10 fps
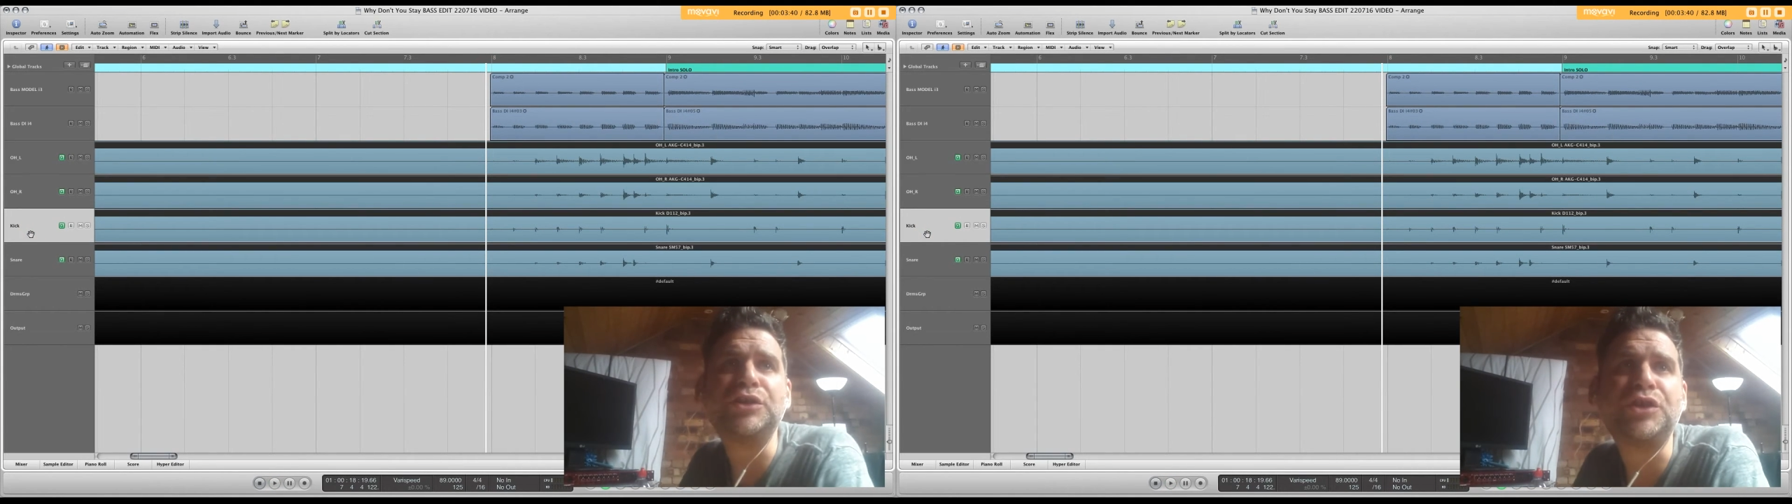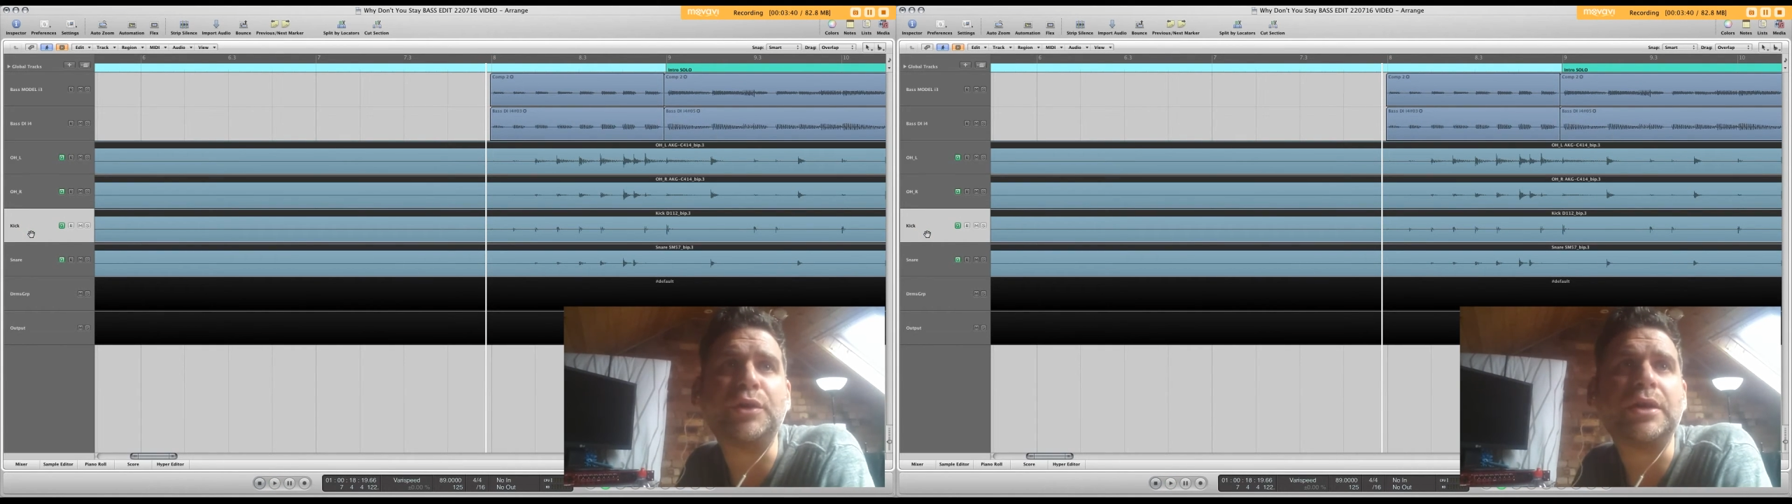to
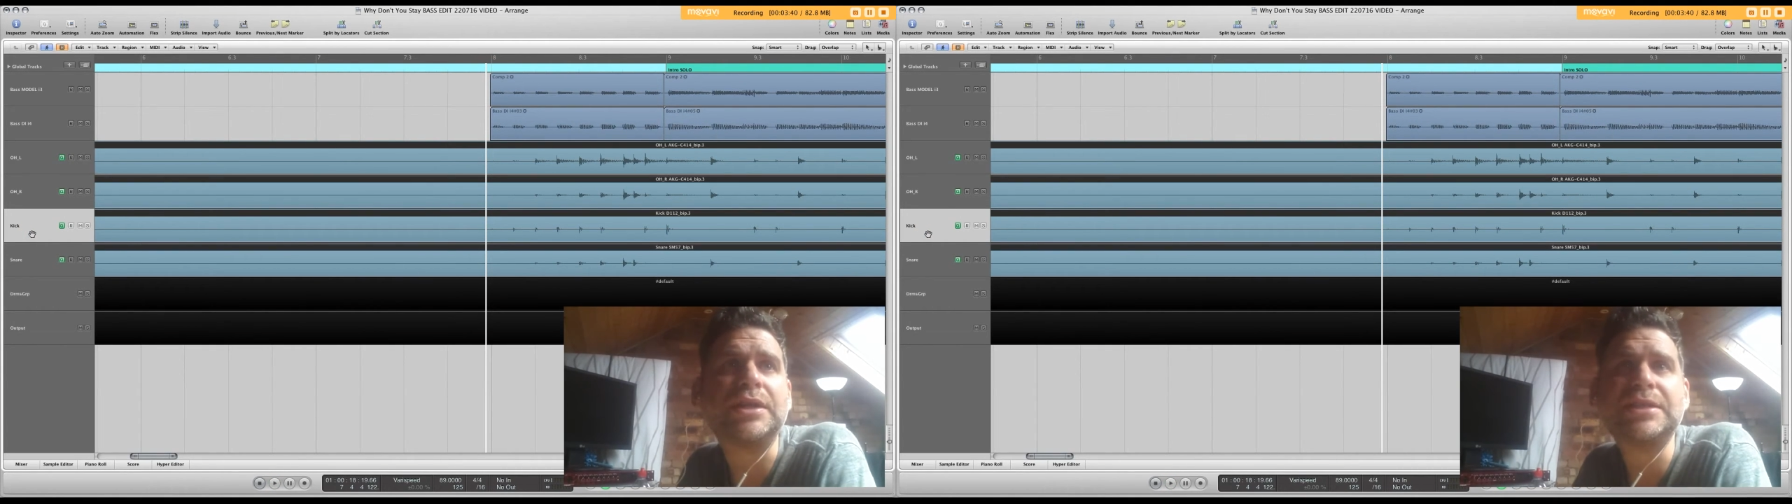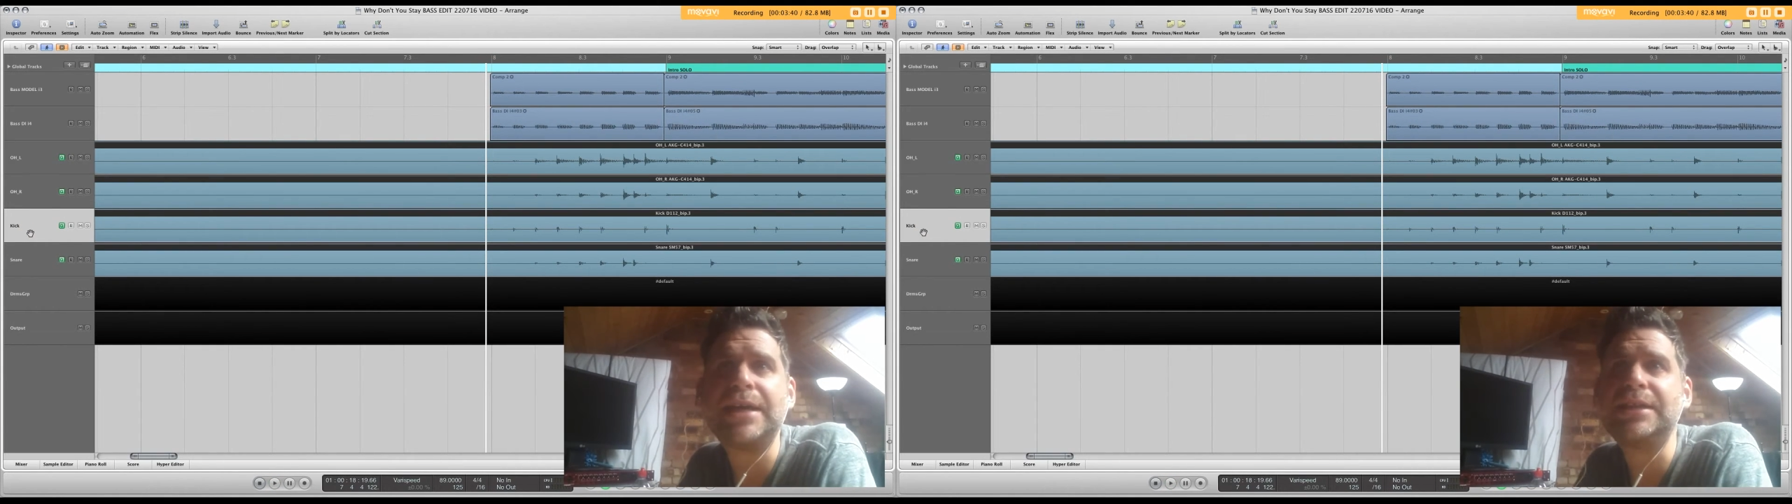do, I'm going
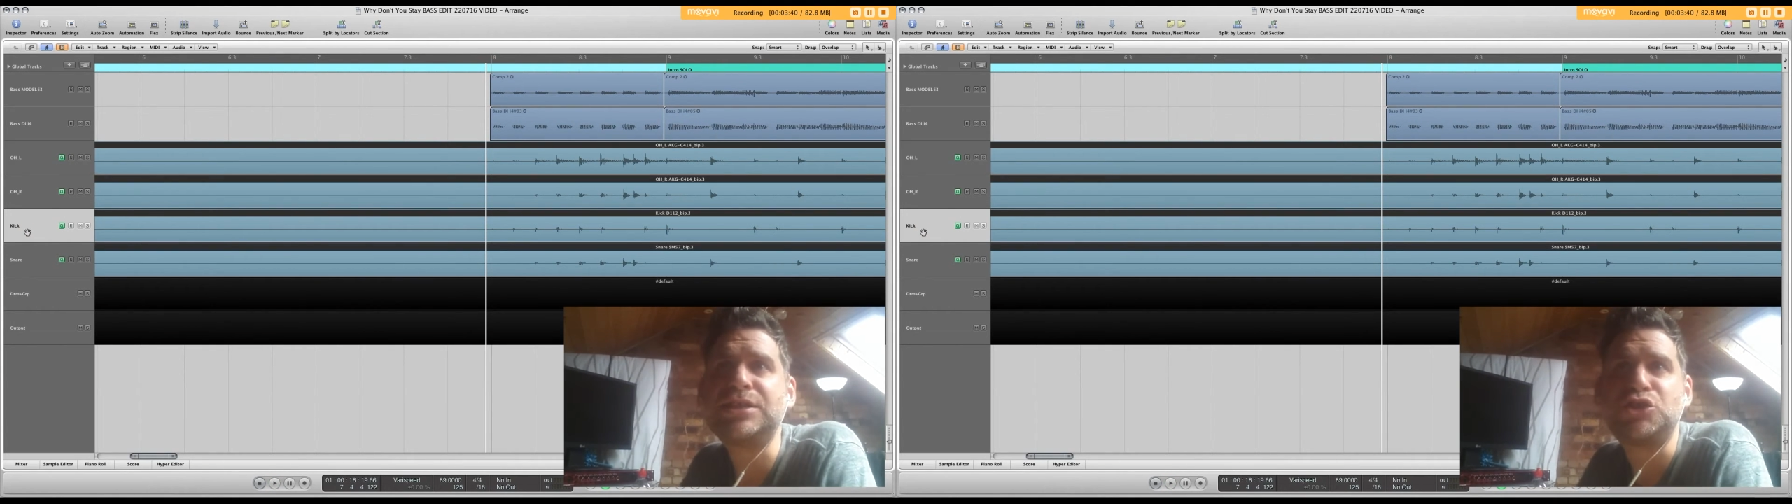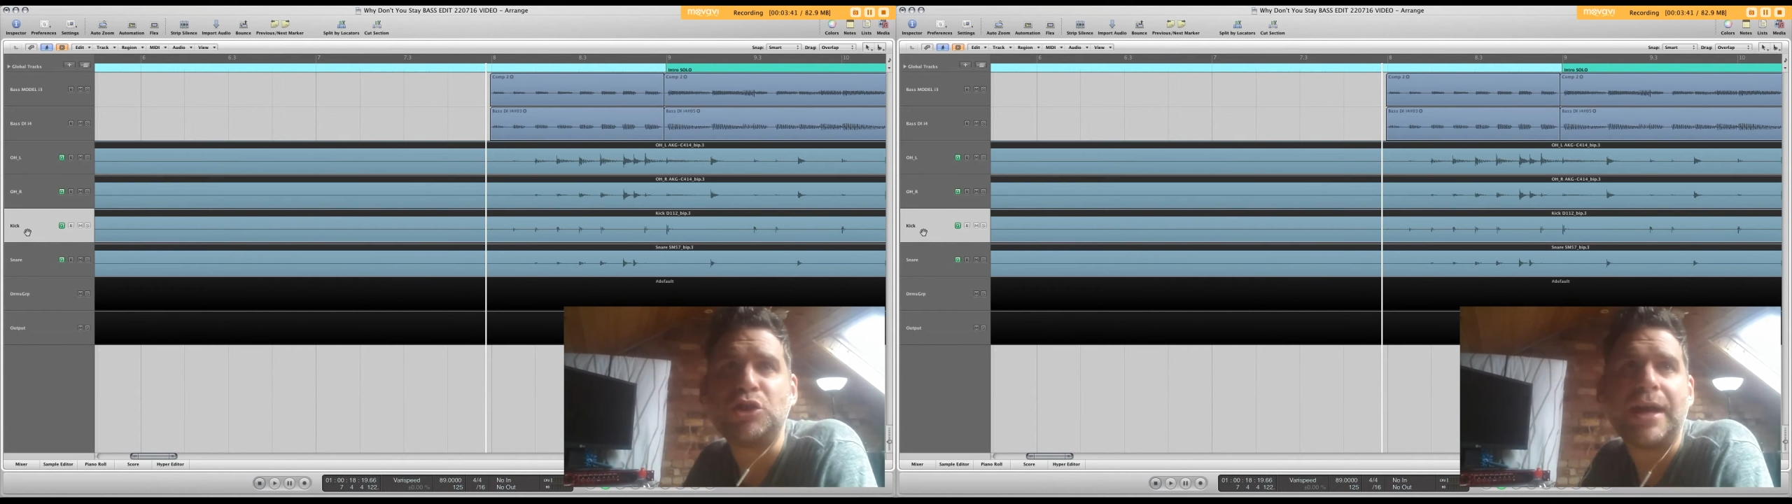to take
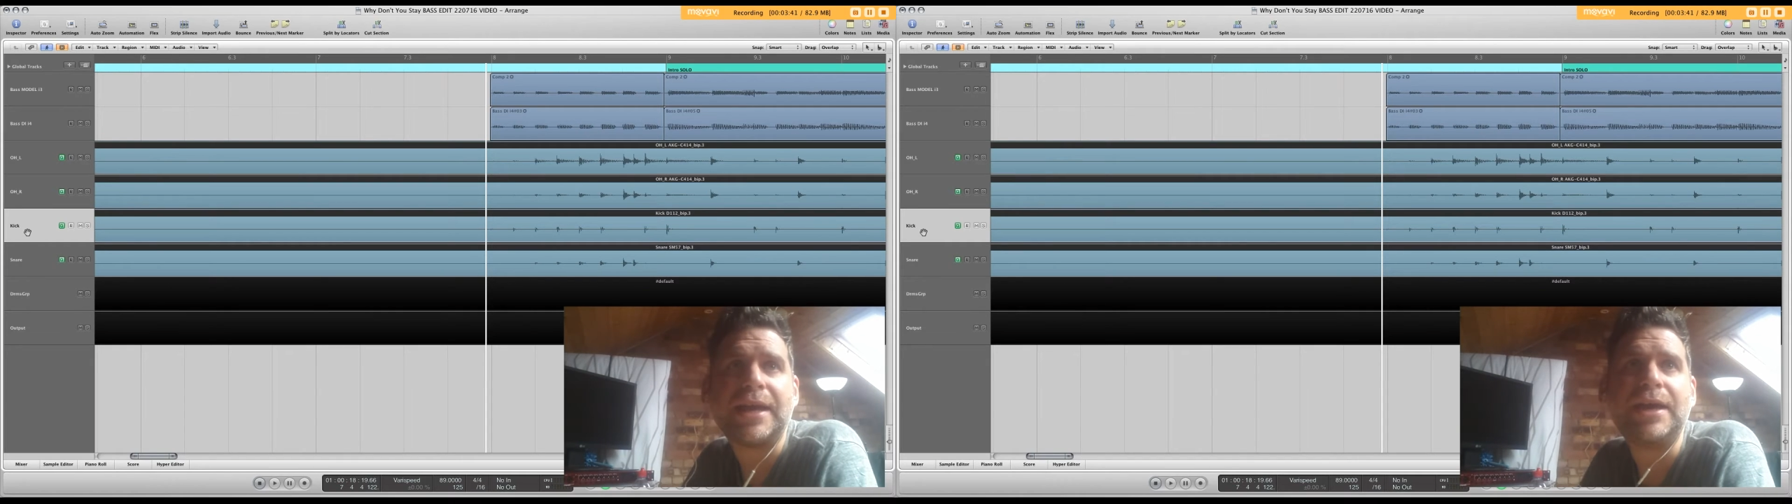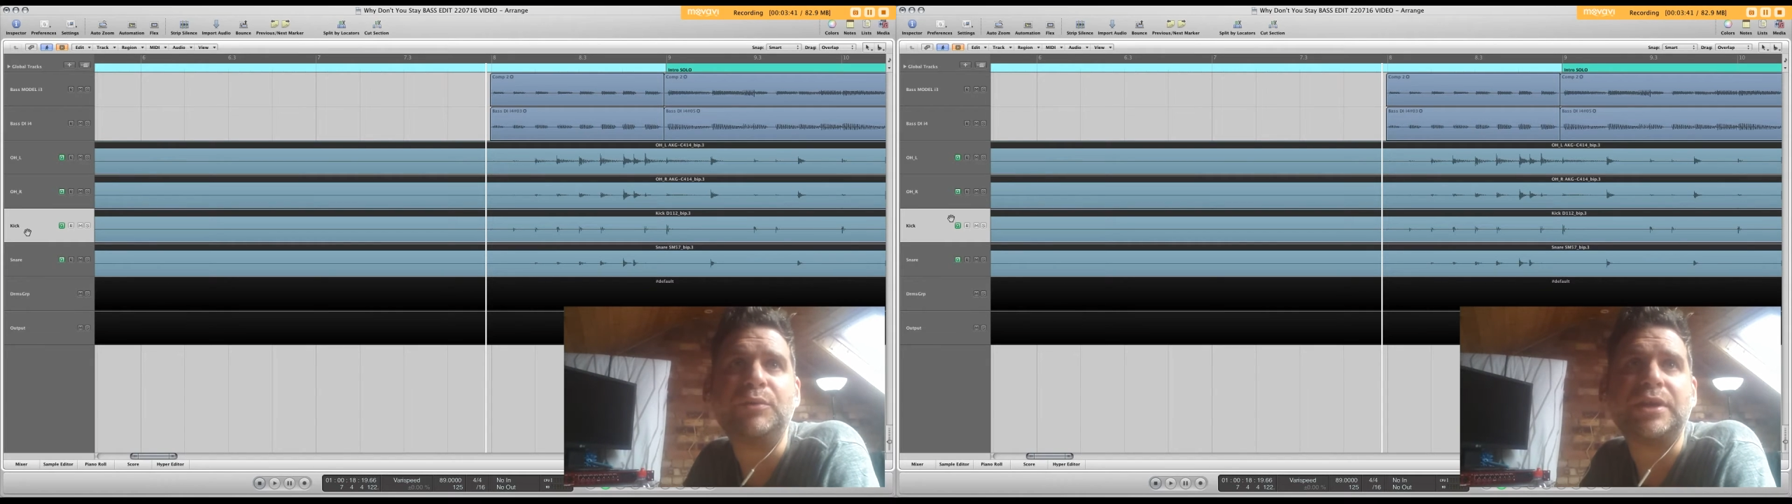this track
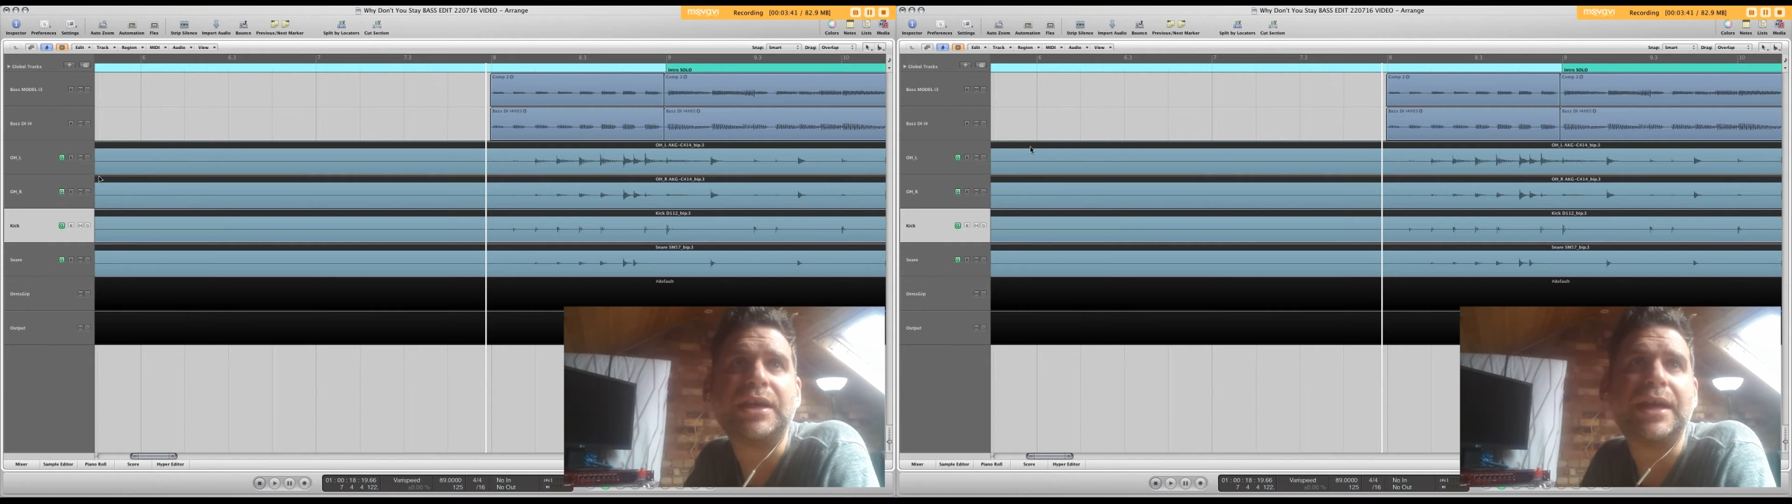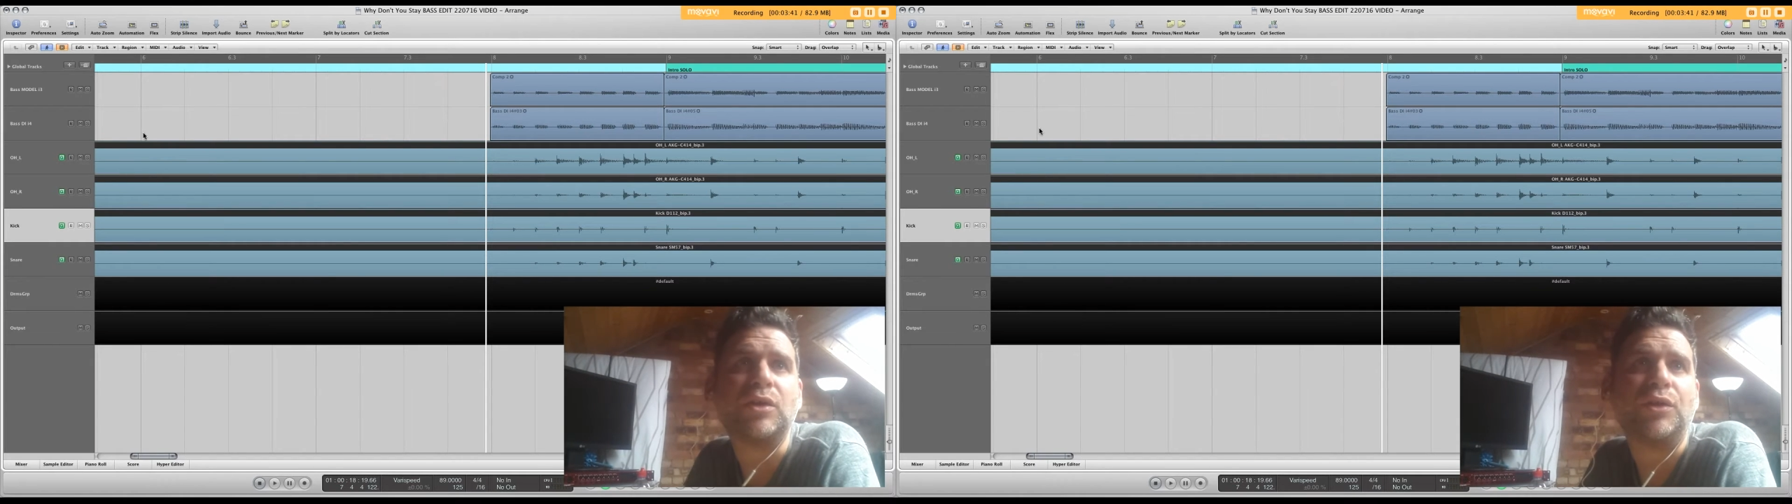here with the
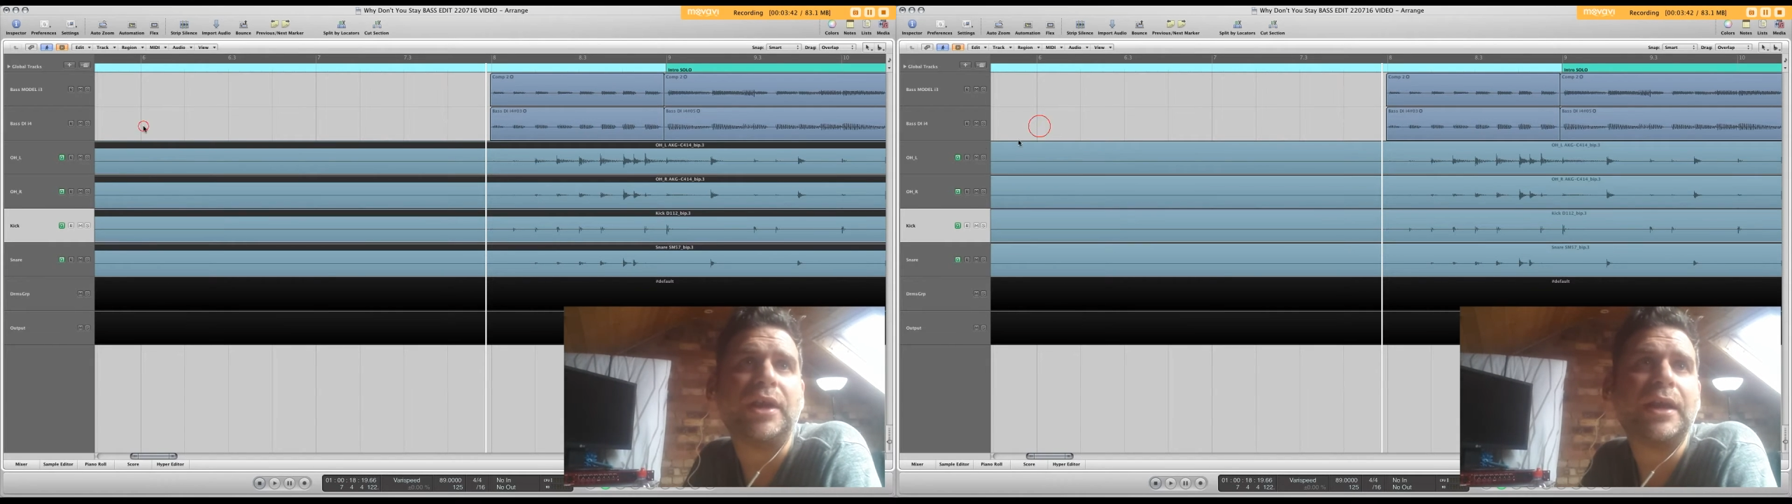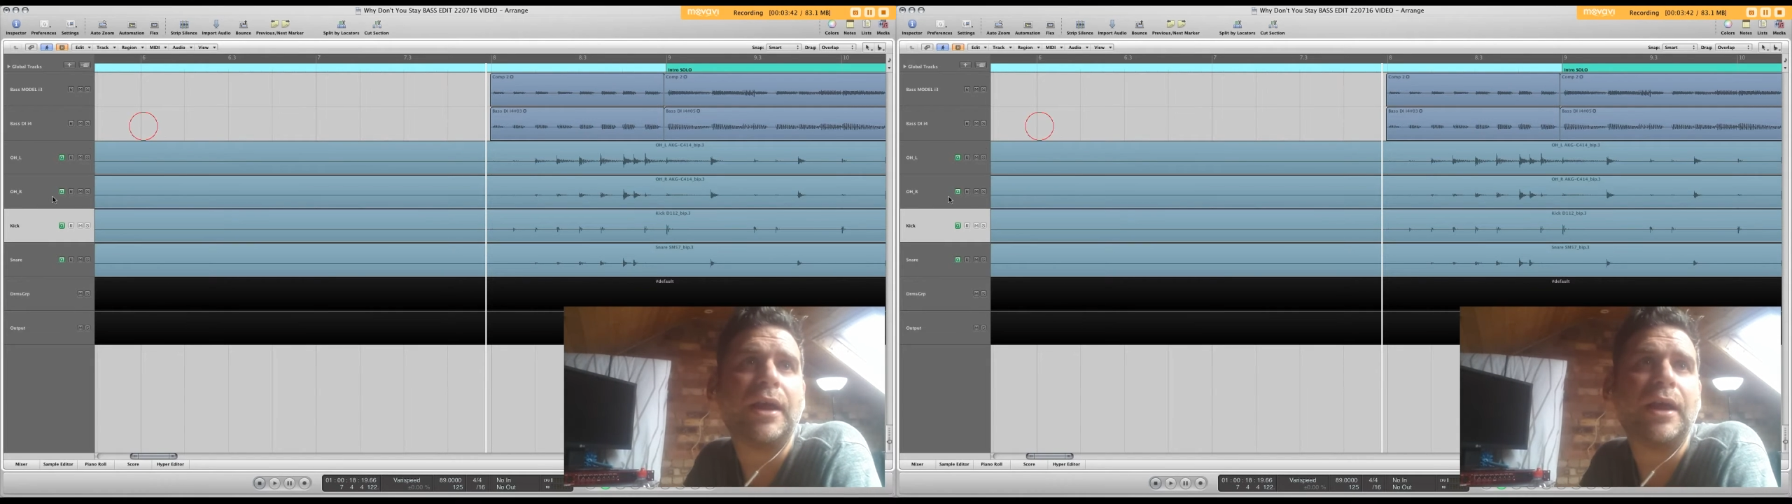kick on it,